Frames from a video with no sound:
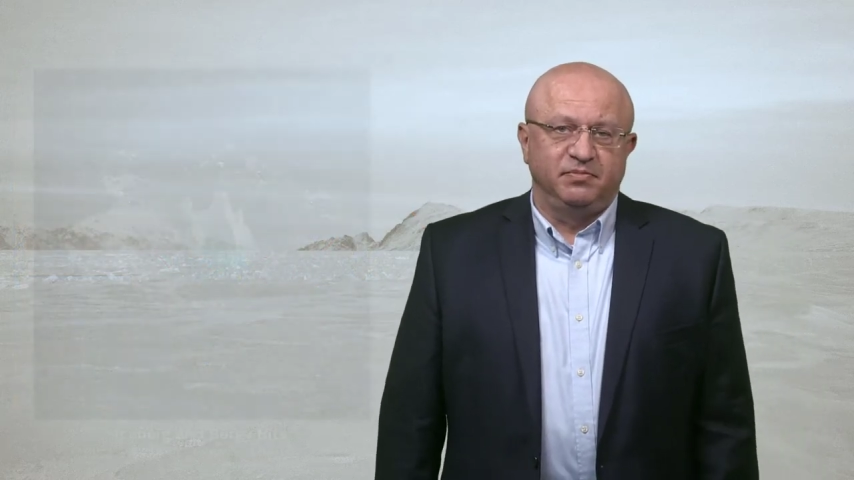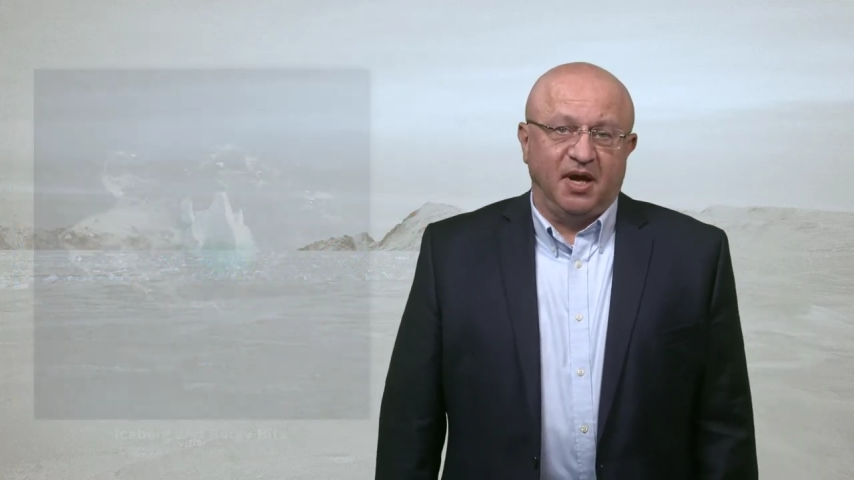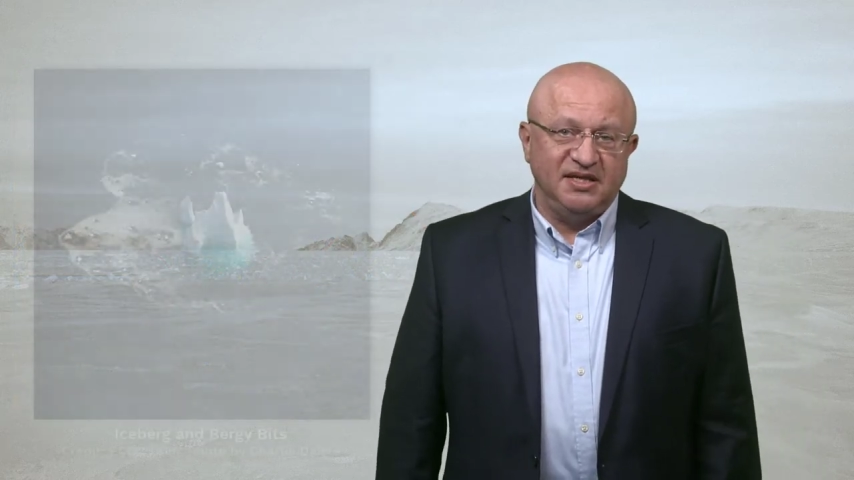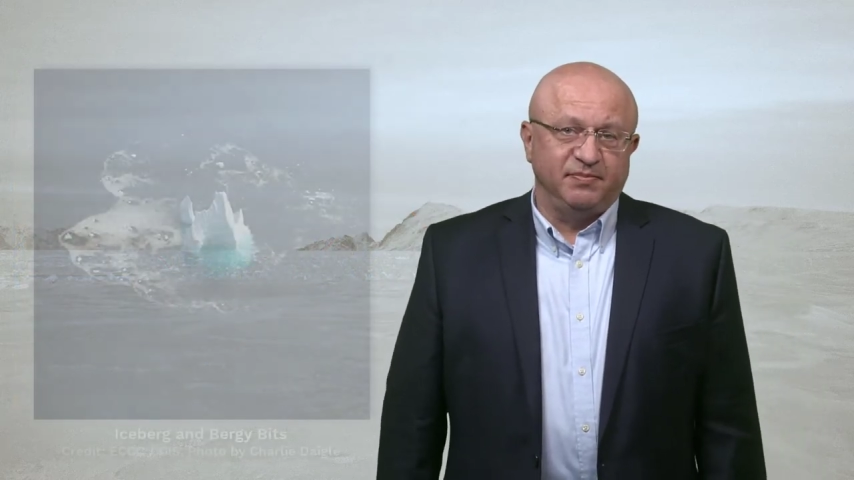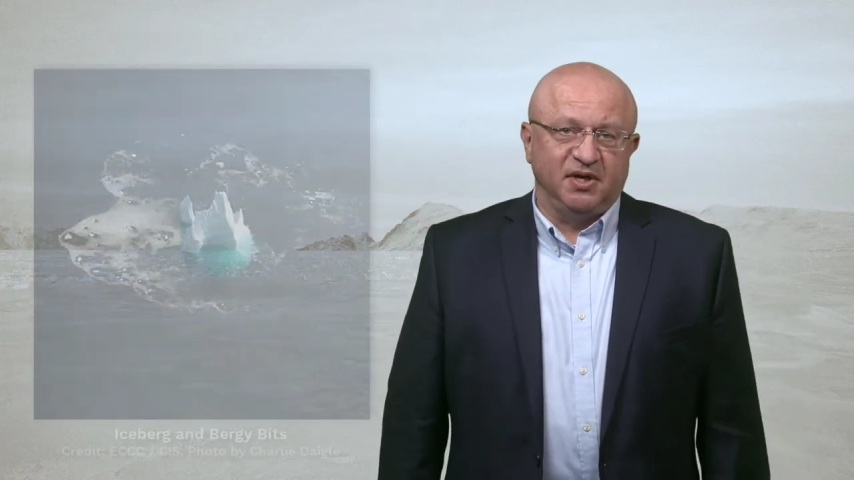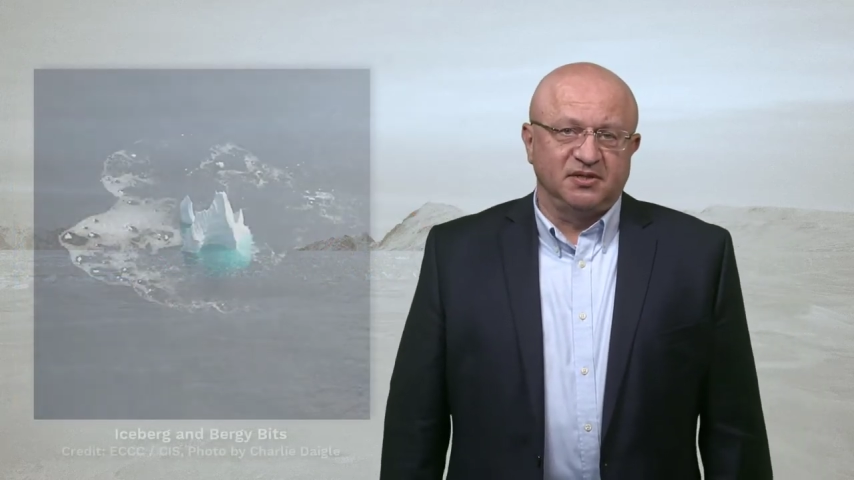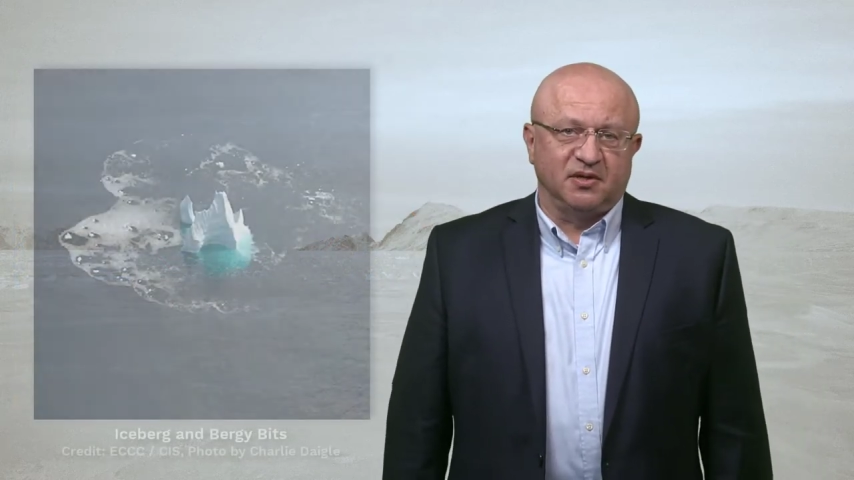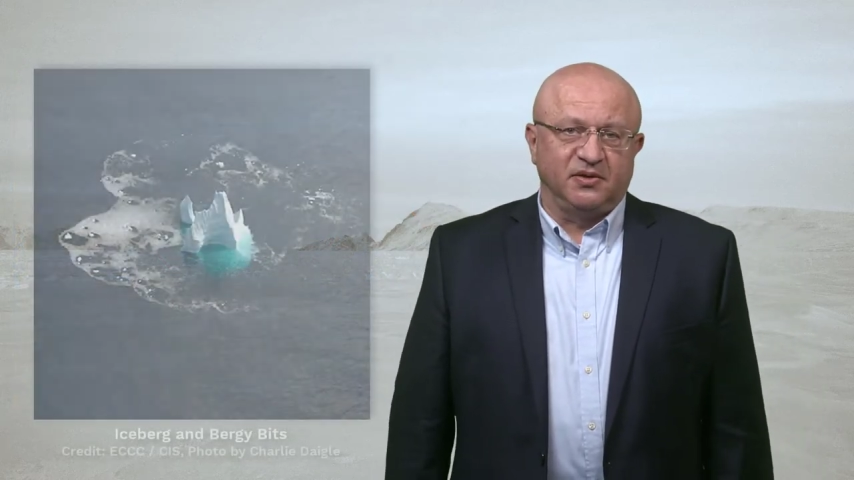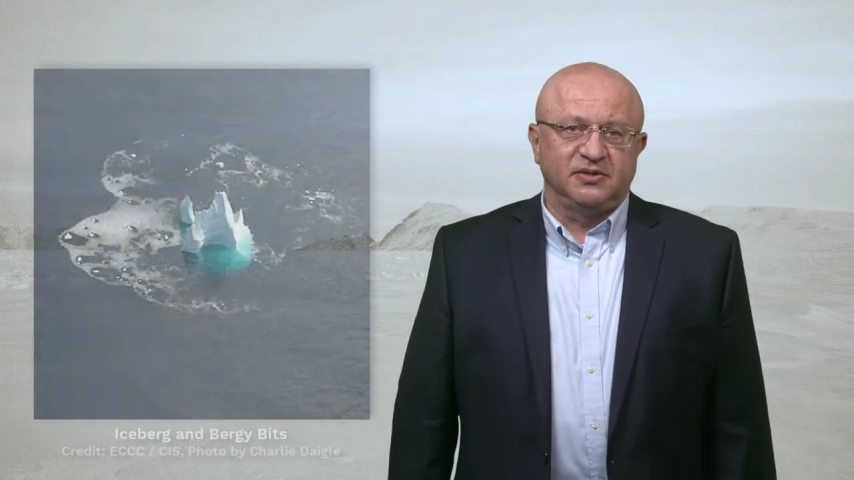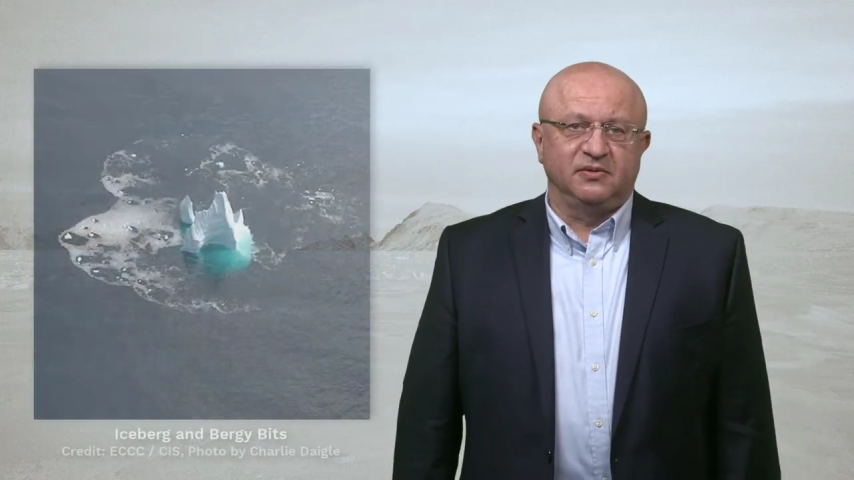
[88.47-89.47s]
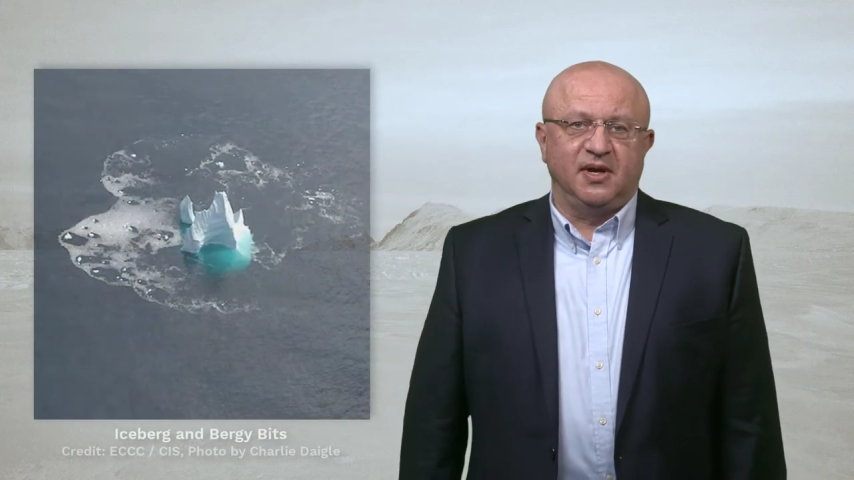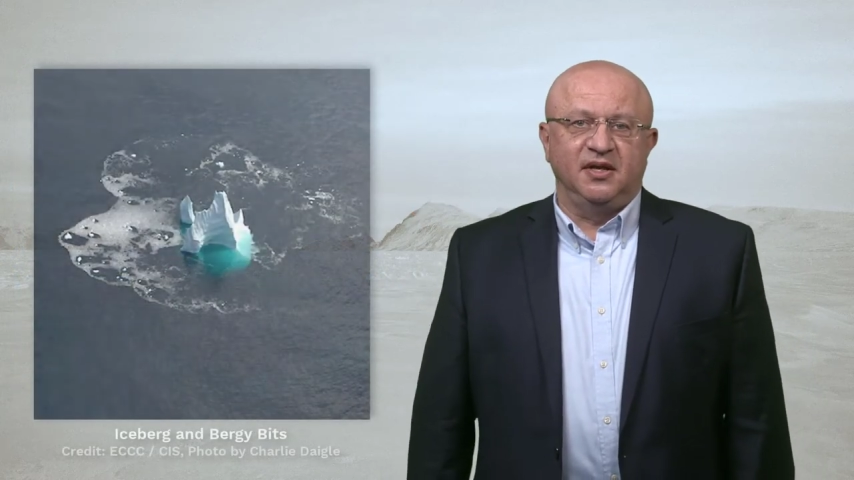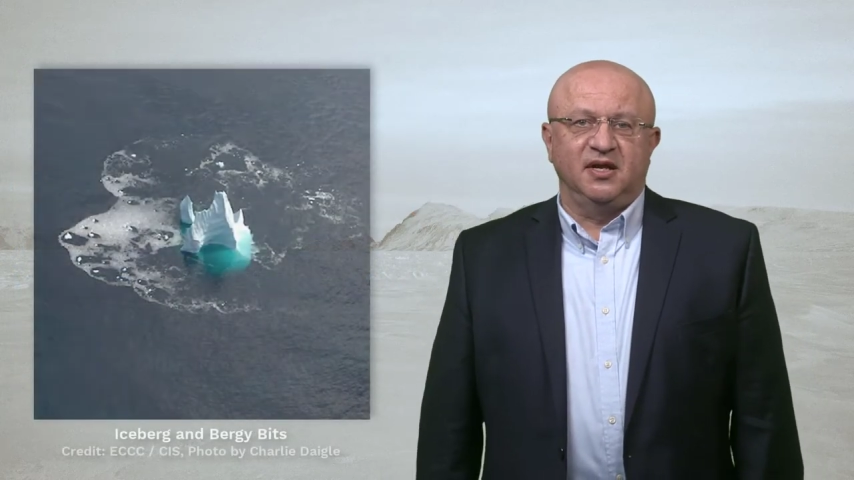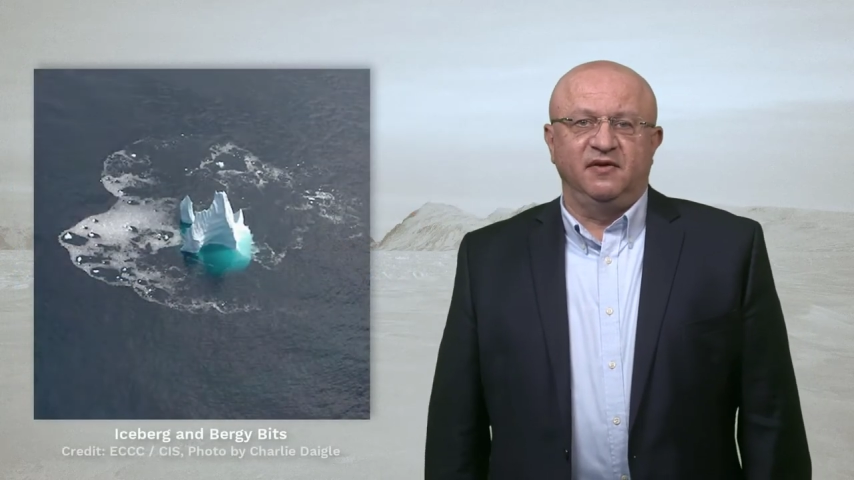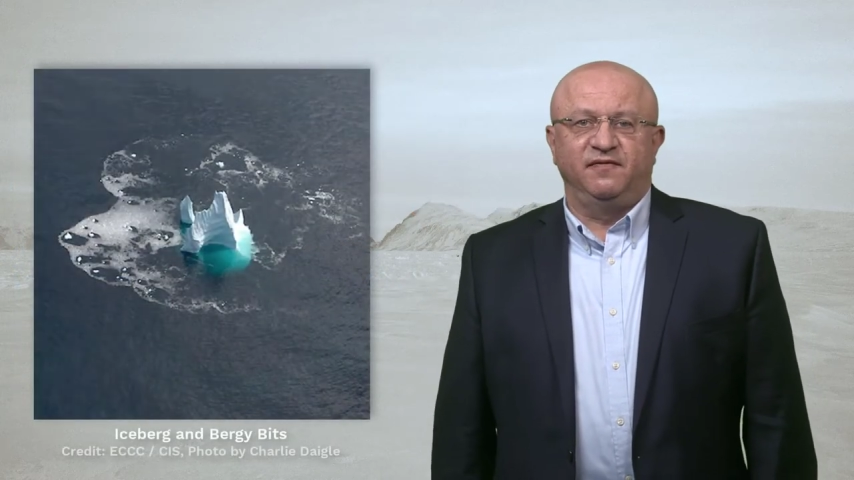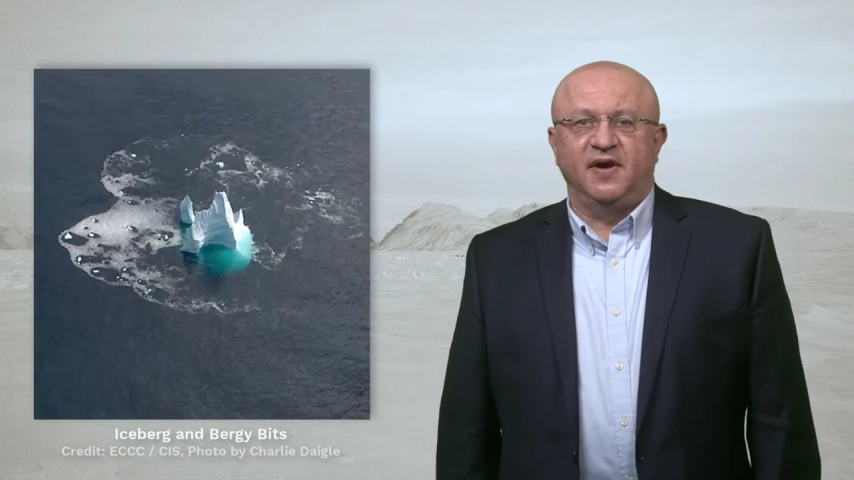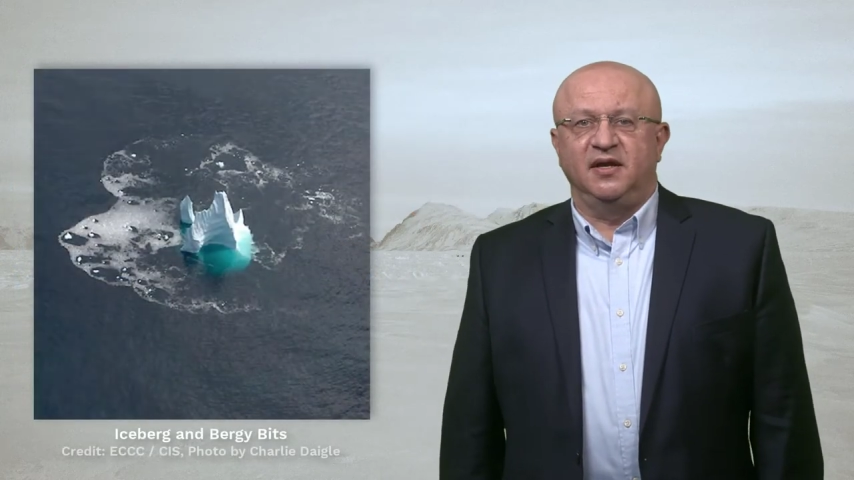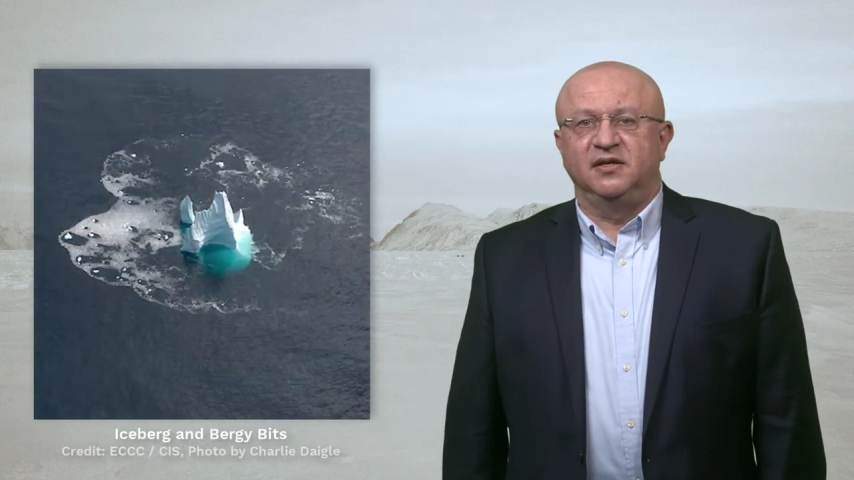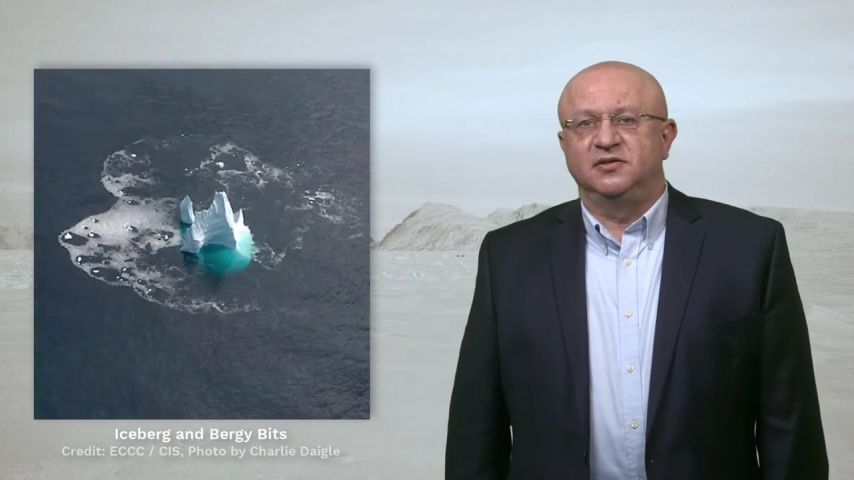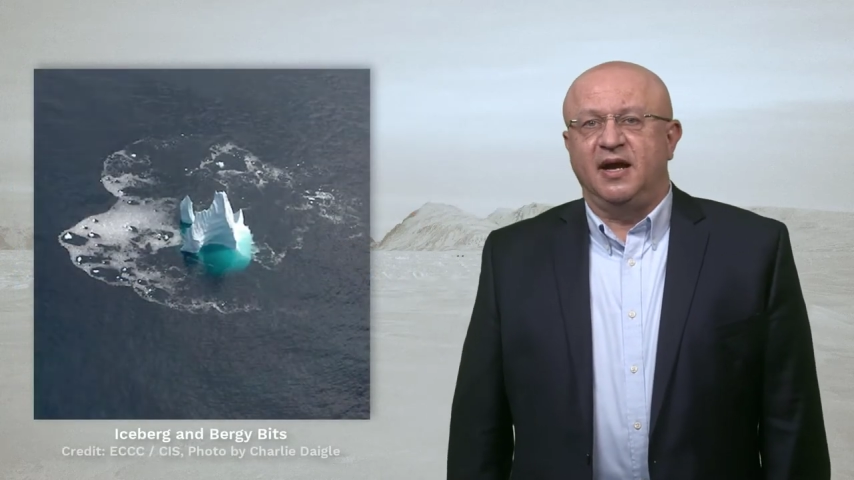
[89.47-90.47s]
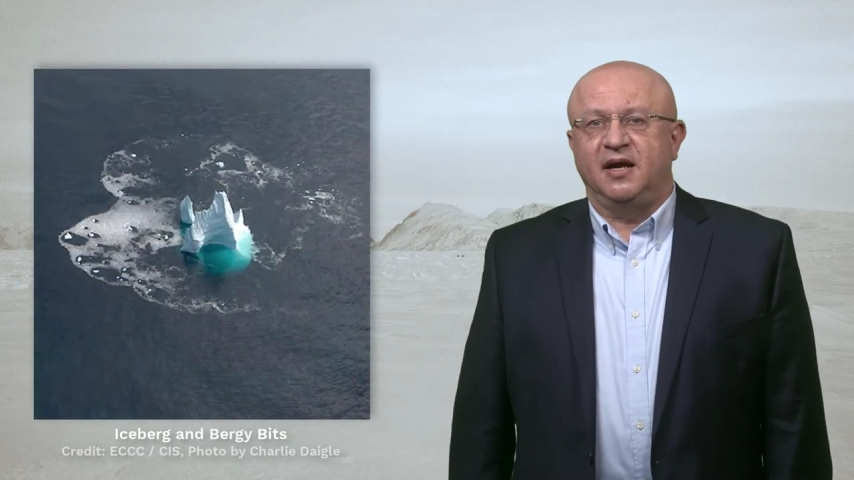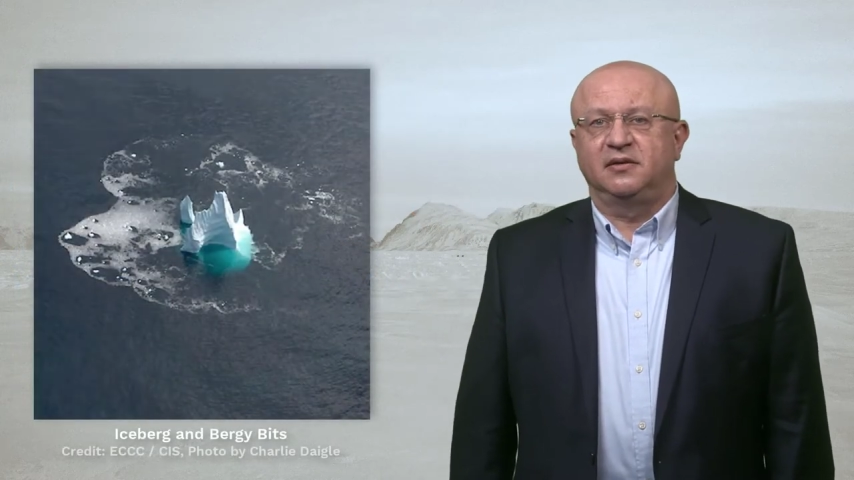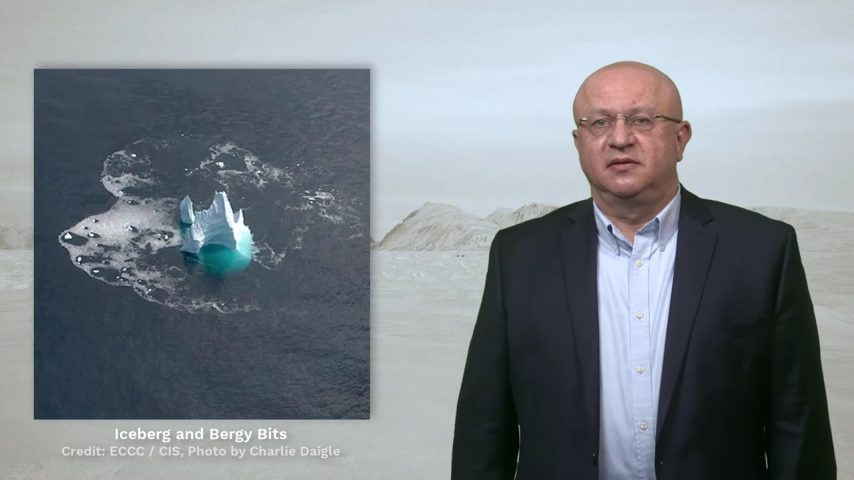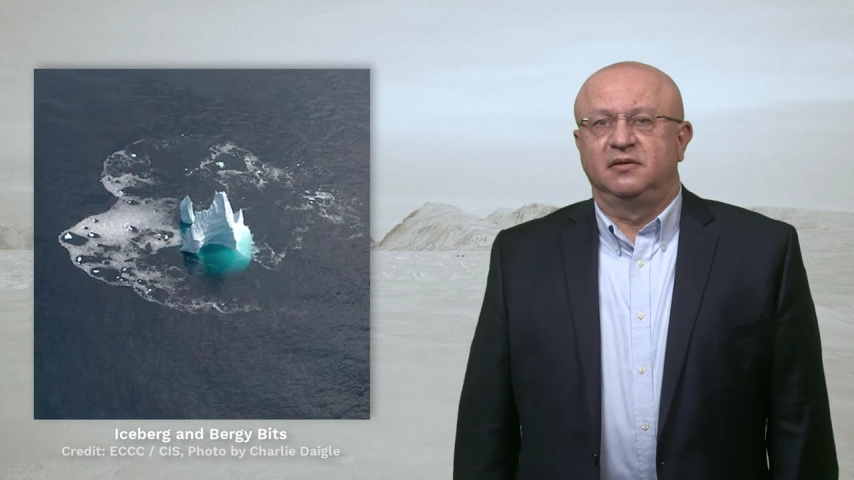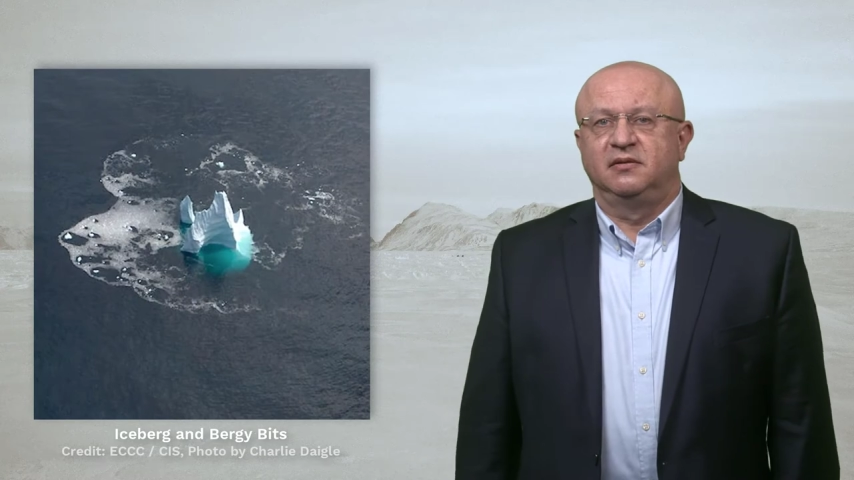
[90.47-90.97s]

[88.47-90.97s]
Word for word: icebergs are also identified and tracked.